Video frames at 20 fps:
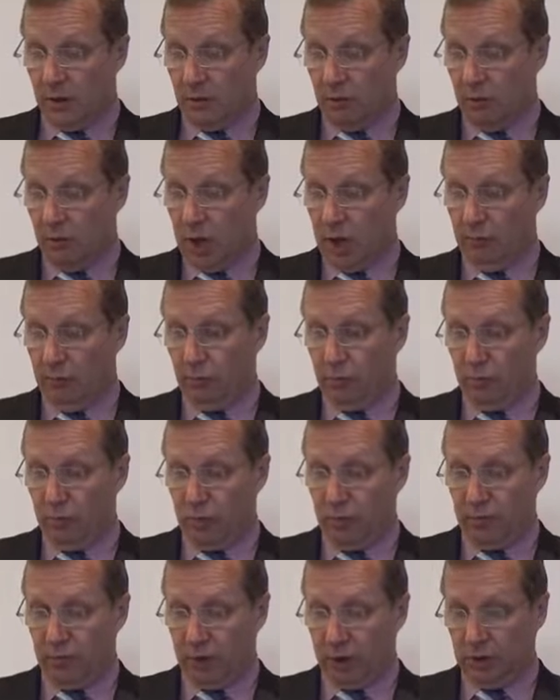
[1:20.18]
Right, we'll
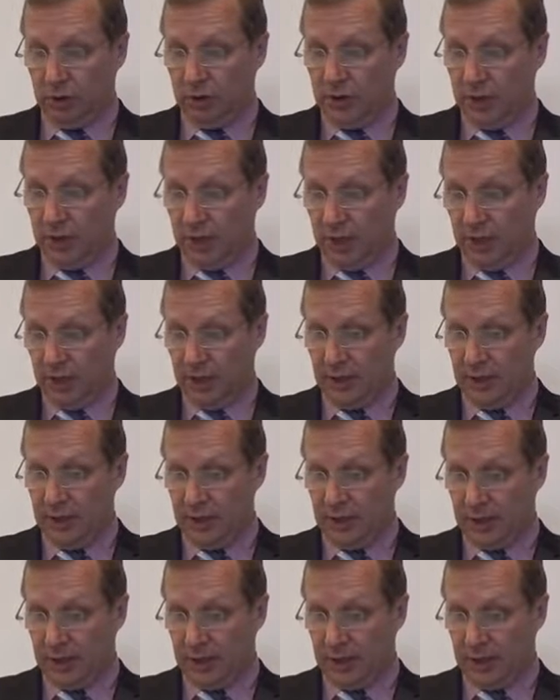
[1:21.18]
move on and